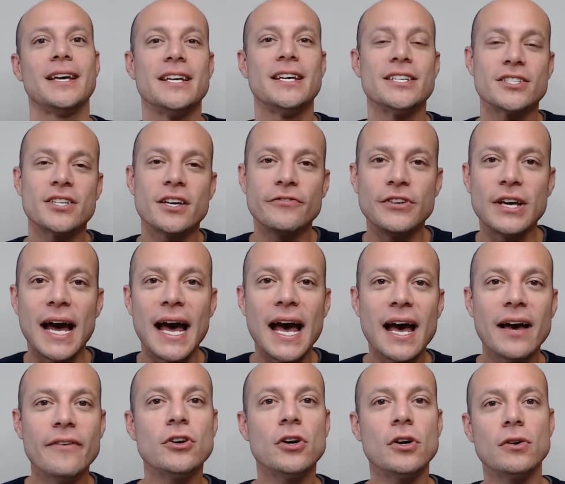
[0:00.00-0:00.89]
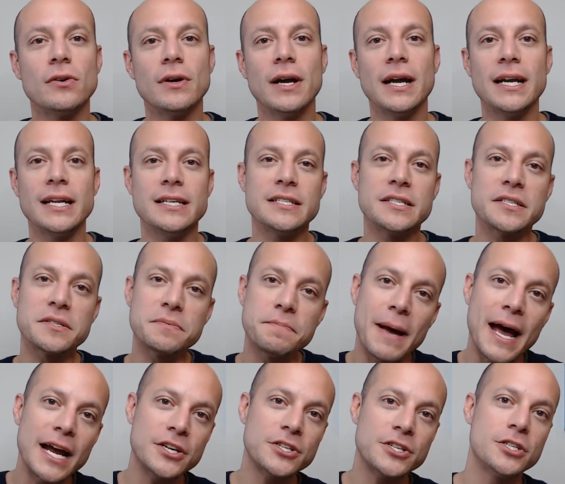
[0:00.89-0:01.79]
So if you haven't already,
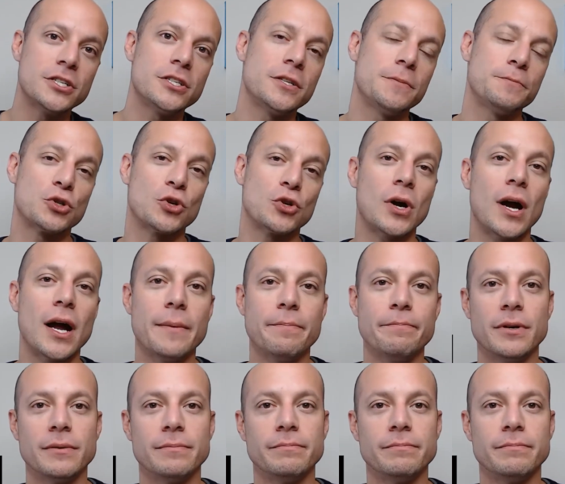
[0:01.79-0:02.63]
smash the subscribe button